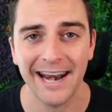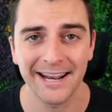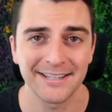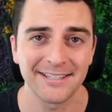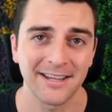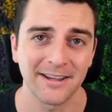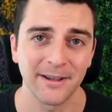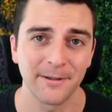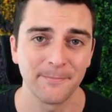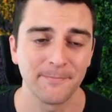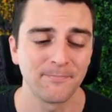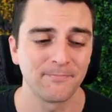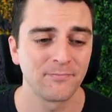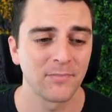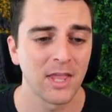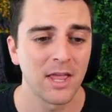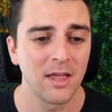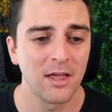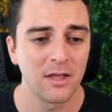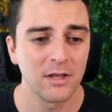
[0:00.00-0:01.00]
at a time.
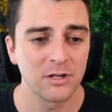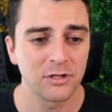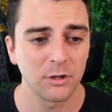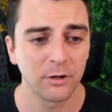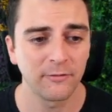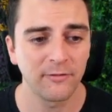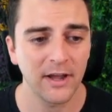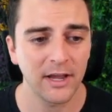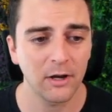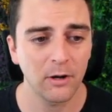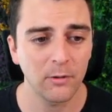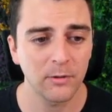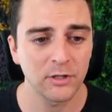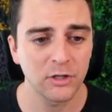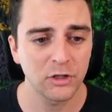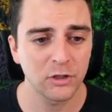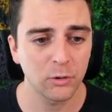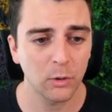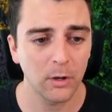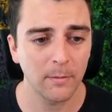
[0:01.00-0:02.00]
So if I go
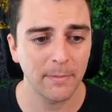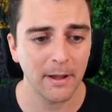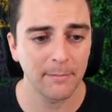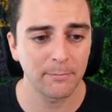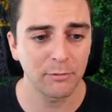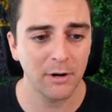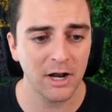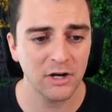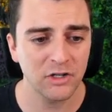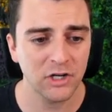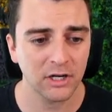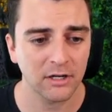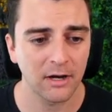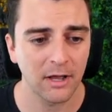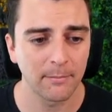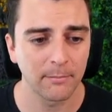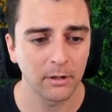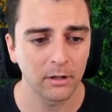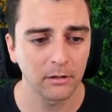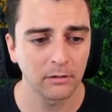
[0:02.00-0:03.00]
and sort by project
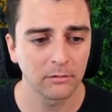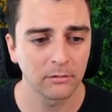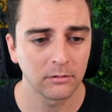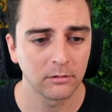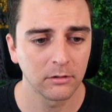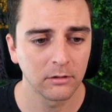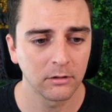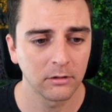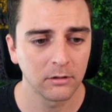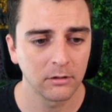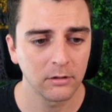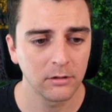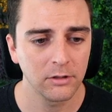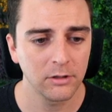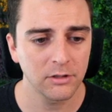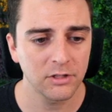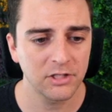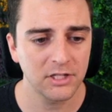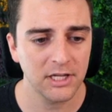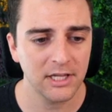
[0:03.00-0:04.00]
number,
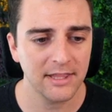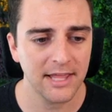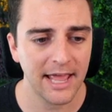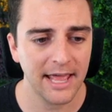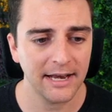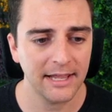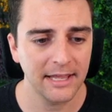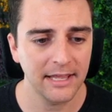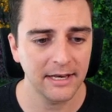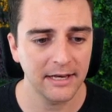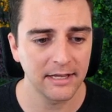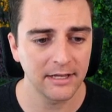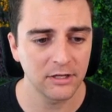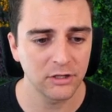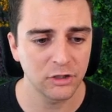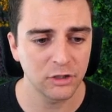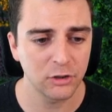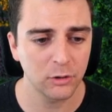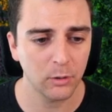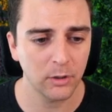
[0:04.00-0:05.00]
you'll see that it
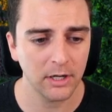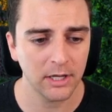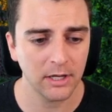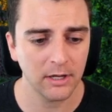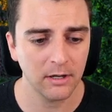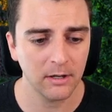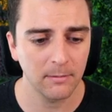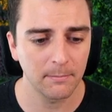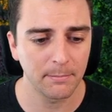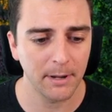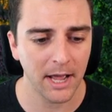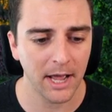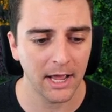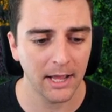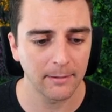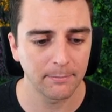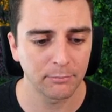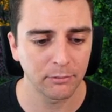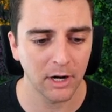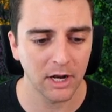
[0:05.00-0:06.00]
is sorting
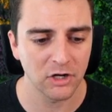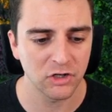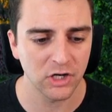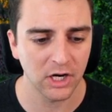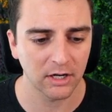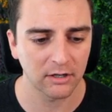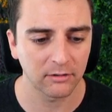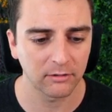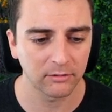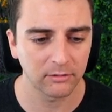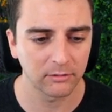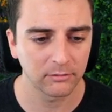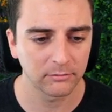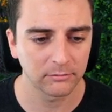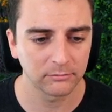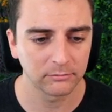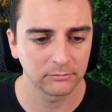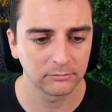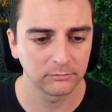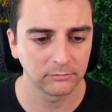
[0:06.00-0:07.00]
by project,
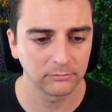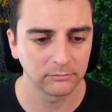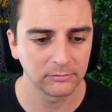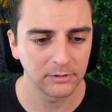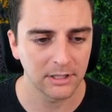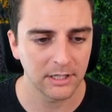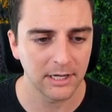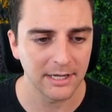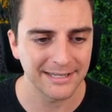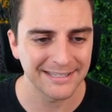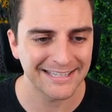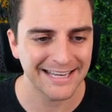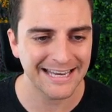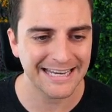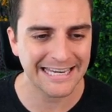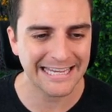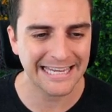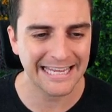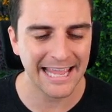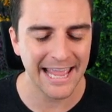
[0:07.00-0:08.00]

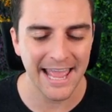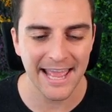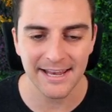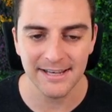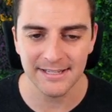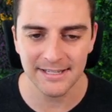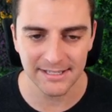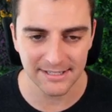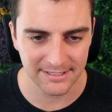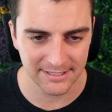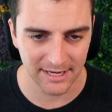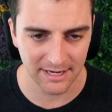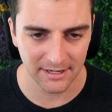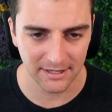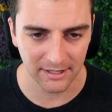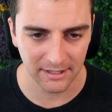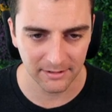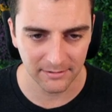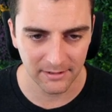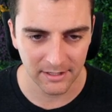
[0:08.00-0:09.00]
ascending and
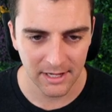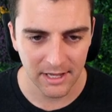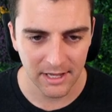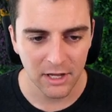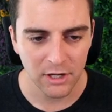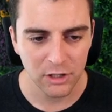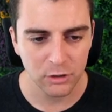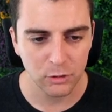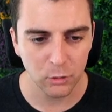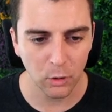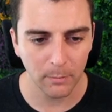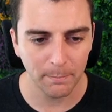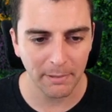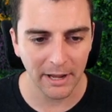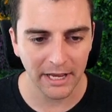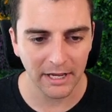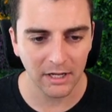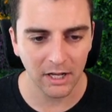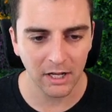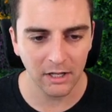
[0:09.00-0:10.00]
descending. Sort
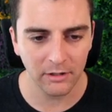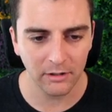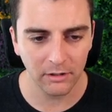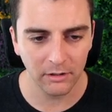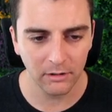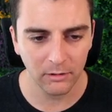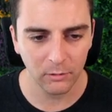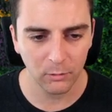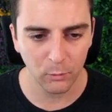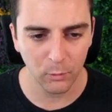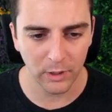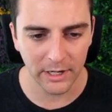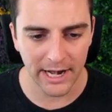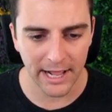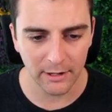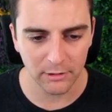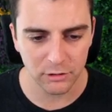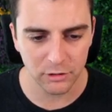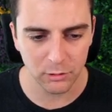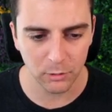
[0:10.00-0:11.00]
by color, we're
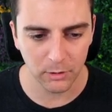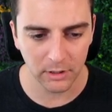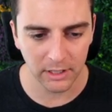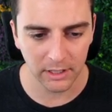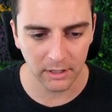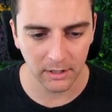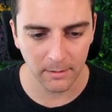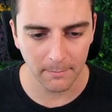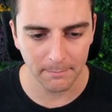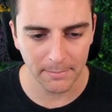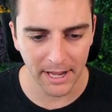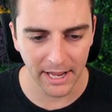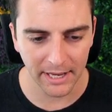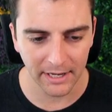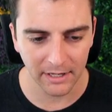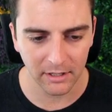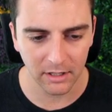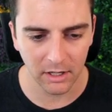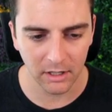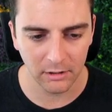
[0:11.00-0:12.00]
now sorting
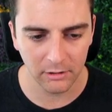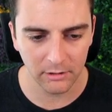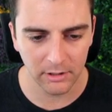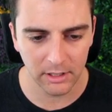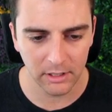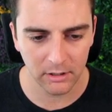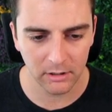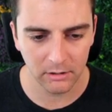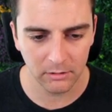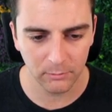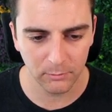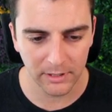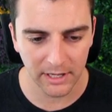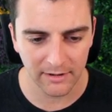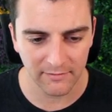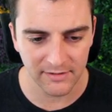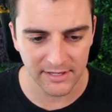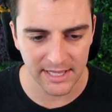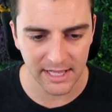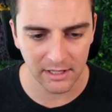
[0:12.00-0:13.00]
by color here. We
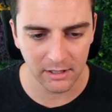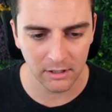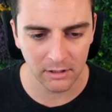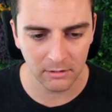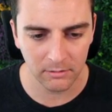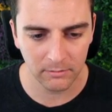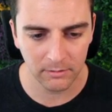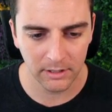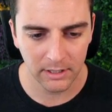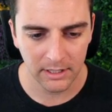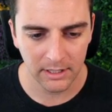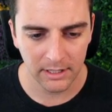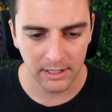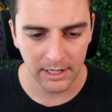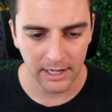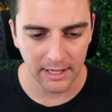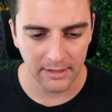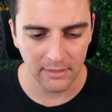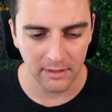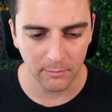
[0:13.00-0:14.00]
have yellow,
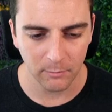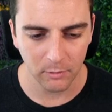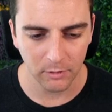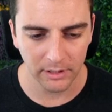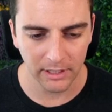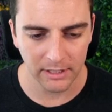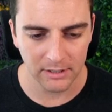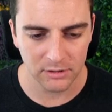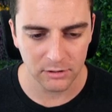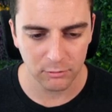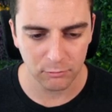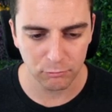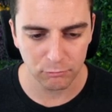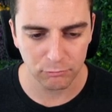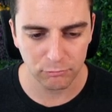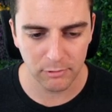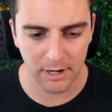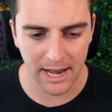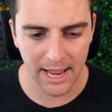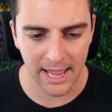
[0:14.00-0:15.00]
and then we'll get to
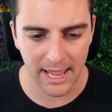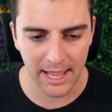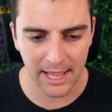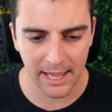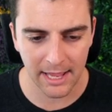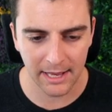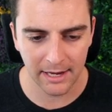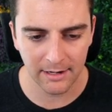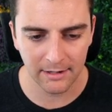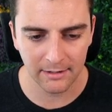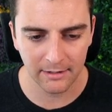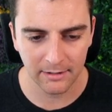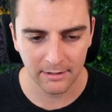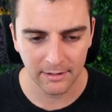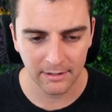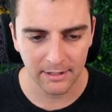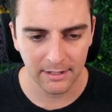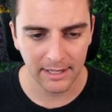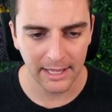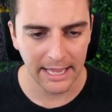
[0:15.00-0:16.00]
red,
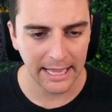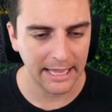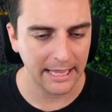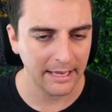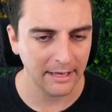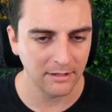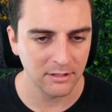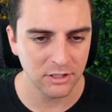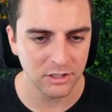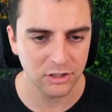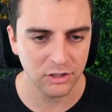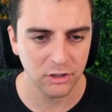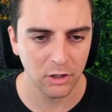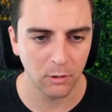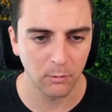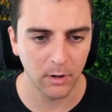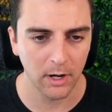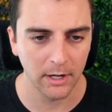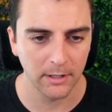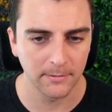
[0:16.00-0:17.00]
and
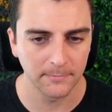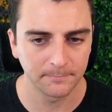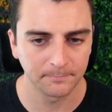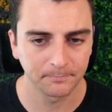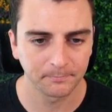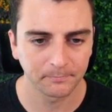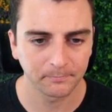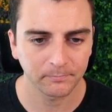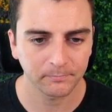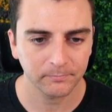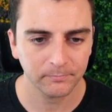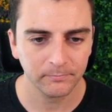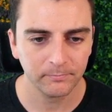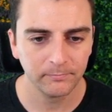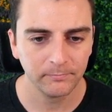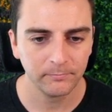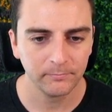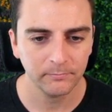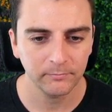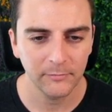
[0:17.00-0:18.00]
so on.
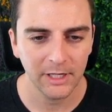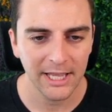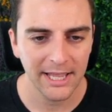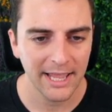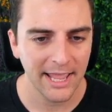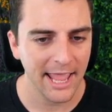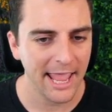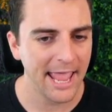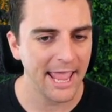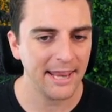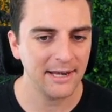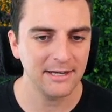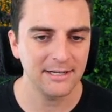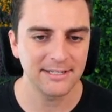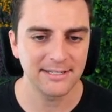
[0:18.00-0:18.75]
And